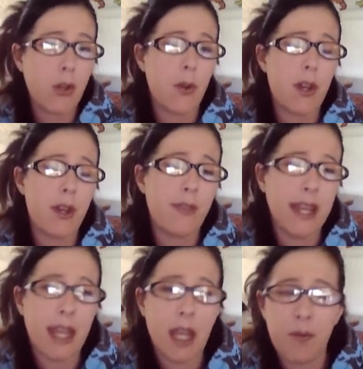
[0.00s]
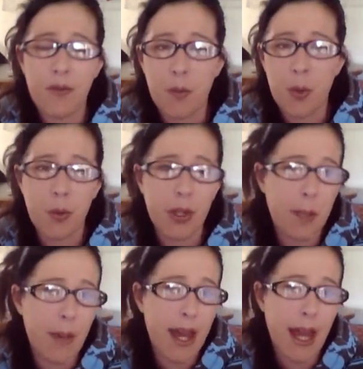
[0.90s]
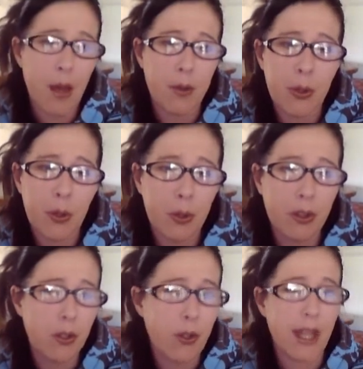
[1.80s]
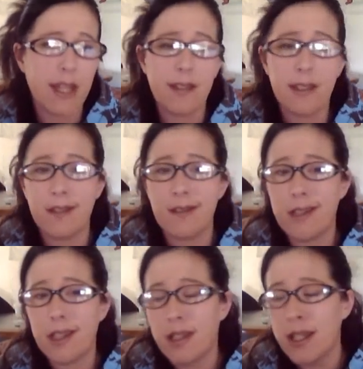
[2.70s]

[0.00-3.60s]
if they came from a really bad household, you know, that didn't